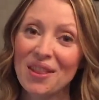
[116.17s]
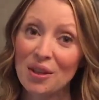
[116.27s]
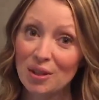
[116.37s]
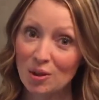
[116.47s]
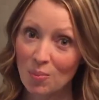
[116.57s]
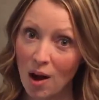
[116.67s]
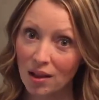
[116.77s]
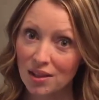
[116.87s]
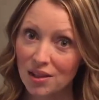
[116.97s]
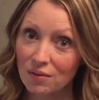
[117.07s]
The
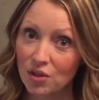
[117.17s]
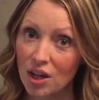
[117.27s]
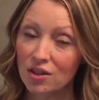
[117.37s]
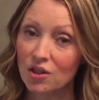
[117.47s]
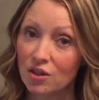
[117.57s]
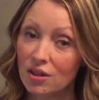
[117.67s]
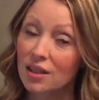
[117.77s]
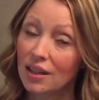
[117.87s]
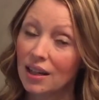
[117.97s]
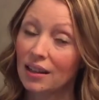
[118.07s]
smallest of gestures
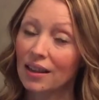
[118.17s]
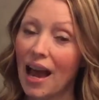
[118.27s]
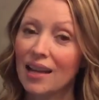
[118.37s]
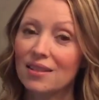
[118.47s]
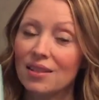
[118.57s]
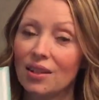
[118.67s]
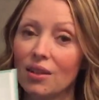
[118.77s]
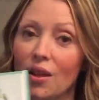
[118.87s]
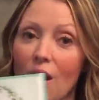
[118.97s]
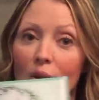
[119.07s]
can last a
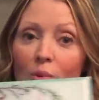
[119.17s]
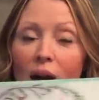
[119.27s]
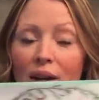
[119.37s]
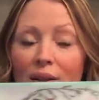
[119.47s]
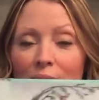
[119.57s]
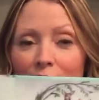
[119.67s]
long while.